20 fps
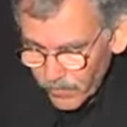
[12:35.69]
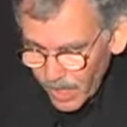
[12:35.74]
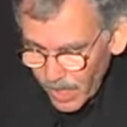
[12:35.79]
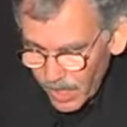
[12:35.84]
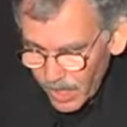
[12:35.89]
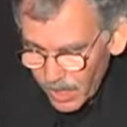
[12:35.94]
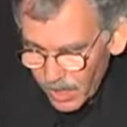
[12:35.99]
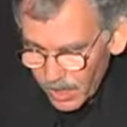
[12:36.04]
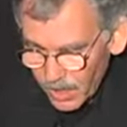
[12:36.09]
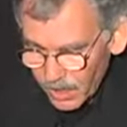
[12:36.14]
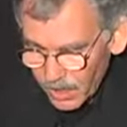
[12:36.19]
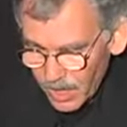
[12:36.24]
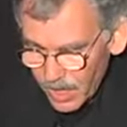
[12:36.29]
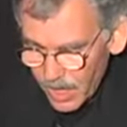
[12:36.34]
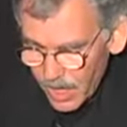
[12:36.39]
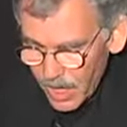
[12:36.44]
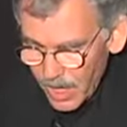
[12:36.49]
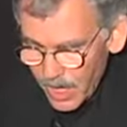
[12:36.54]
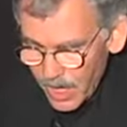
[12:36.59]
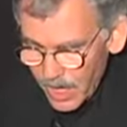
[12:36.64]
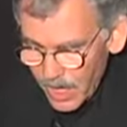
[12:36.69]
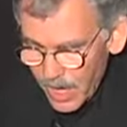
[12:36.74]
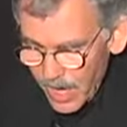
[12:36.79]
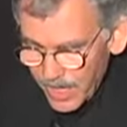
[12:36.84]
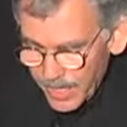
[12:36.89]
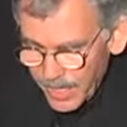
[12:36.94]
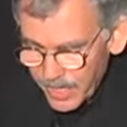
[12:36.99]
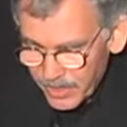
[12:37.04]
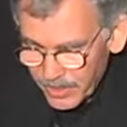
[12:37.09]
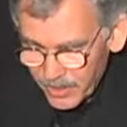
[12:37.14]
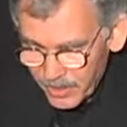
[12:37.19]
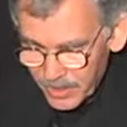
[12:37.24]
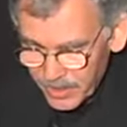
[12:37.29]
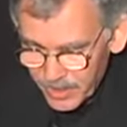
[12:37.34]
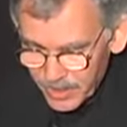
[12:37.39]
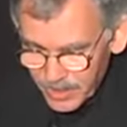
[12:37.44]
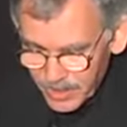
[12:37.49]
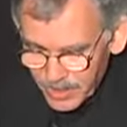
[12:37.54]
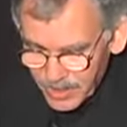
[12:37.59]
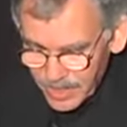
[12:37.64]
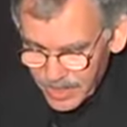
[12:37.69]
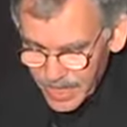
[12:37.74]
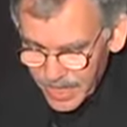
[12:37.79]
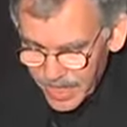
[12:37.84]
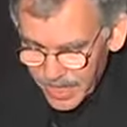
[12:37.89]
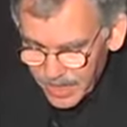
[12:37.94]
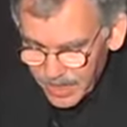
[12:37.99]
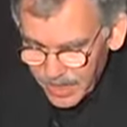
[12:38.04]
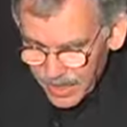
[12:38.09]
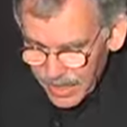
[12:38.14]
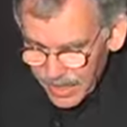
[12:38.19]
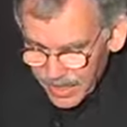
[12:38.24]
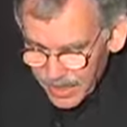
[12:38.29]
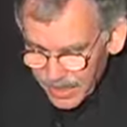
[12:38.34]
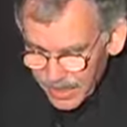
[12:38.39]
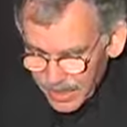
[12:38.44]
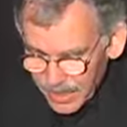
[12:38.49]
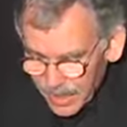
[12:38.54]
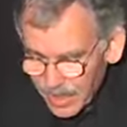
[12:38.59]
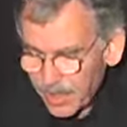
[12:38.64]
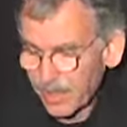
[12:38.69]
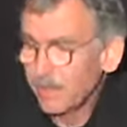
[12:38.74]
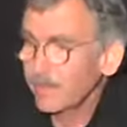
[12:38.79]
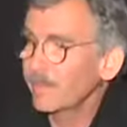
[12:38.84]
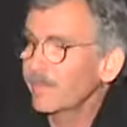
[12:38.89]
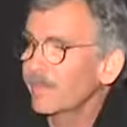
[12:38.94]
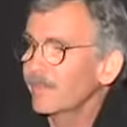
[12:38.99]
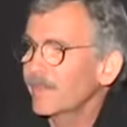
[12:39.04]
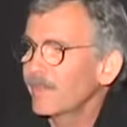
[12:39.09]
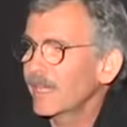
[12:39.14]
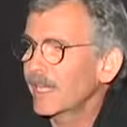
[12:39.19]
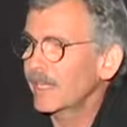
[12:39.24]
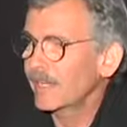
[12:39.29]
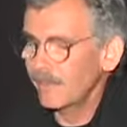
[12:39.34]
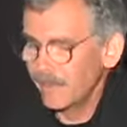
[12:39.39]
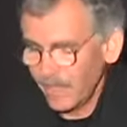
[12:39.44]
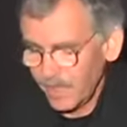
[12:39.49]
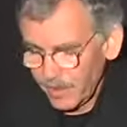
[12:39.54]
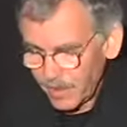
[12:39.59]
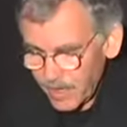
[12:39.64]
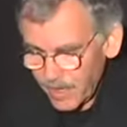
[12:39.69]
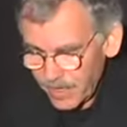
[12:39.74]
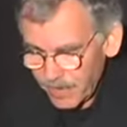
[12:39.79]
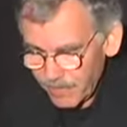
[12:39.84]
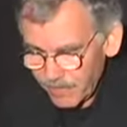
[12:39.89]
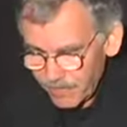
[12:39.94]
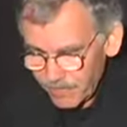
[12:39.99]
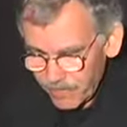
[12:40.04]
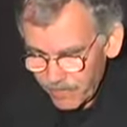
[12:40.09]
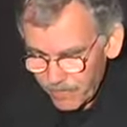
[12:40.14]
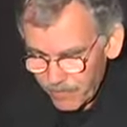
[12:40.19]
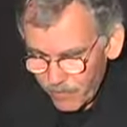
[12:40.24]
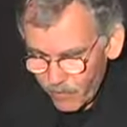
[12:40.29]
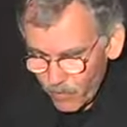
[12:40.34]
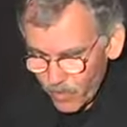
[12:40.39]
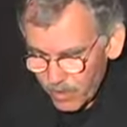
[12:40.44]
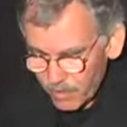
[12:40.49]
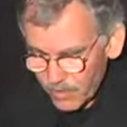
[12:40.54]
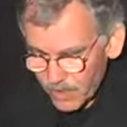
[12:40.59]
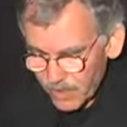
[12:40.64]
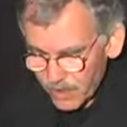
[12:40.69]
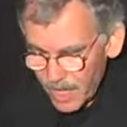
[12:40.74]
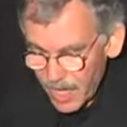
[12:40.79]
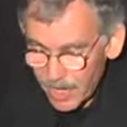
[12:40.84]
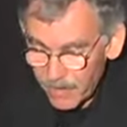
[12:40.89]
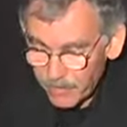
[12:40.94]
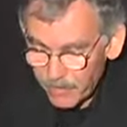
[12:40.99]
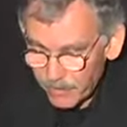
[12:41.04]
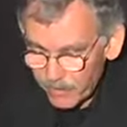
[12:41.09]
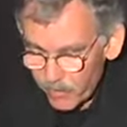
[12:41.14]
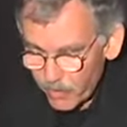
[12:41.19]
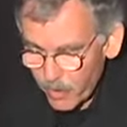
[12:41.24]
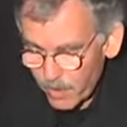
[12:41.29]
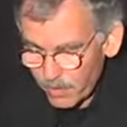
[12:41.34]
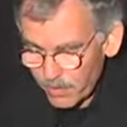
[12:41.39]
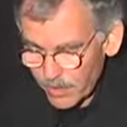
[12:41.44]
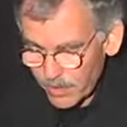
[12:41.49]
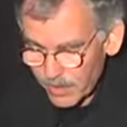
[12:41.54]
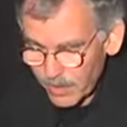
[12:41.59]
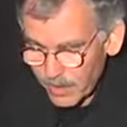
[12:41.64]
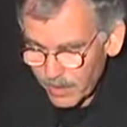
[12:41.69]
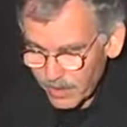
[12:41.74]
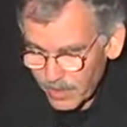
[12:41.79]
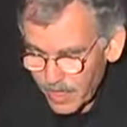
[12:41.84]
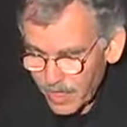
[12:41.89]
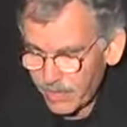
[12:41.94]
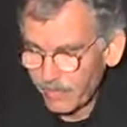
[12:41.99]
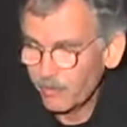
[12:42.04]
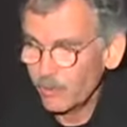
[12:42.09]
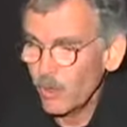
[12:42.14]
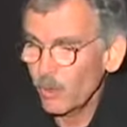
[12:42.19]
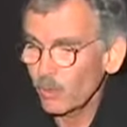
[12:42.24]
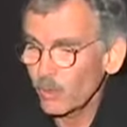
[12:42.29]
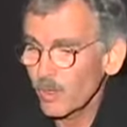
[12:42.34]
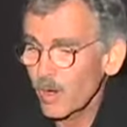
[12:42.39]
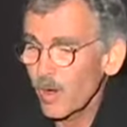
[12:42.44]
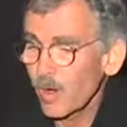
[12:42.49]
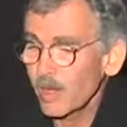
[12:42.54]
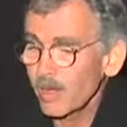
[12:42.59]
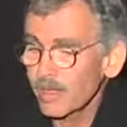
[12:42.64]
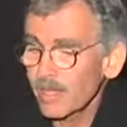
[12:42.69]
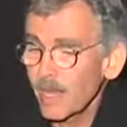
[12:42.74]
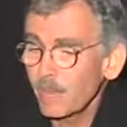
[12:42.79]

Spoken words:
I guess you could say that they kind of formed, a lot of them formed a kind of note card